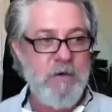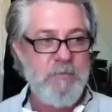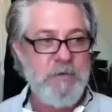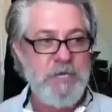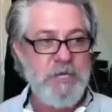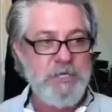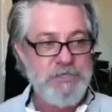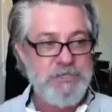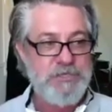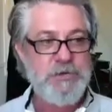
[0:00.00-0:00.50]

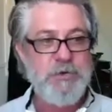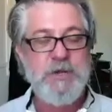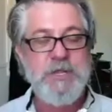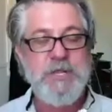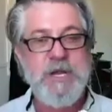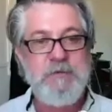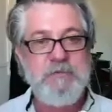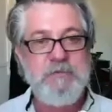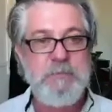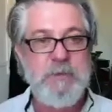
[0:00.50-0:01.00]
ensure
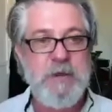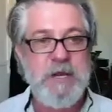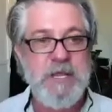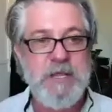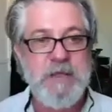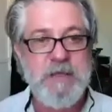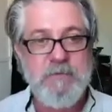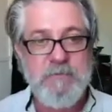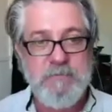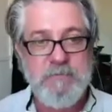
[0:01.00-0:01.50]
that
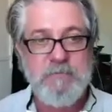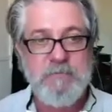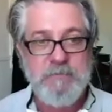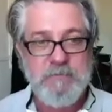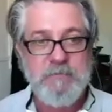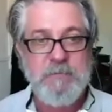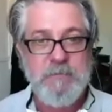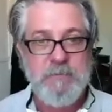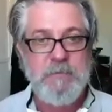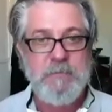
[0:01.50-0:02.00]
everybody
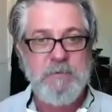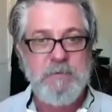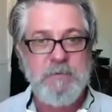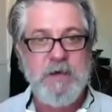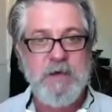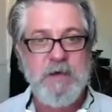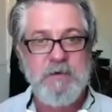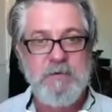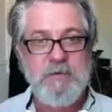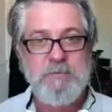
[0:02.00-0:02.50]

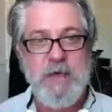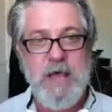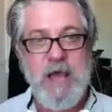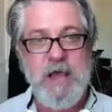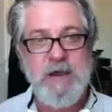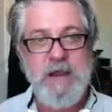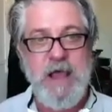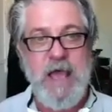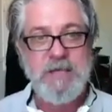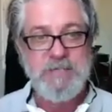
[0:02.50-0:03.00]

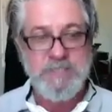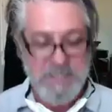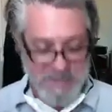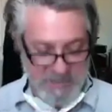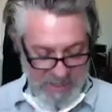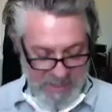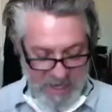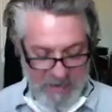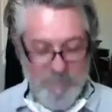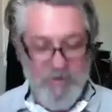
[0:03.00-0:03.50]
had access
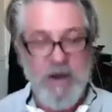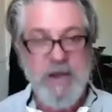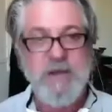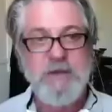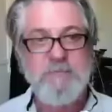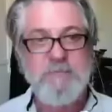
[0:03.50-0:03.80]
to that right?